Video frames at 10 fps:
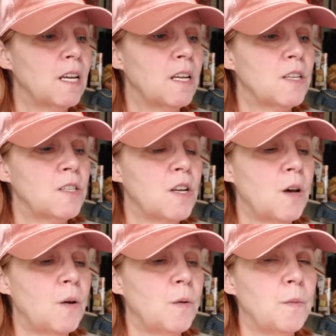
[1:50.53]

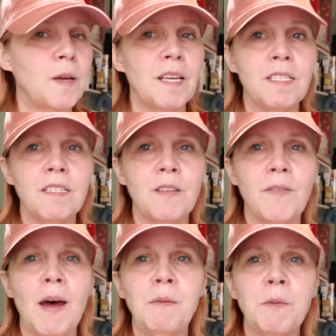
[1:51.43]
So, because the
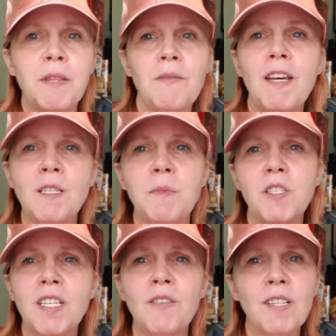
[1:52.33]
fiber with the
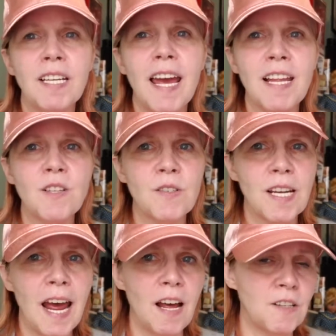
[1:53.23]
vegetables generally cancels
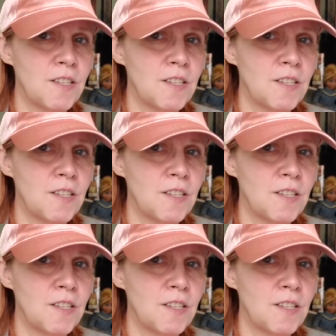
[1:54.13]
it out.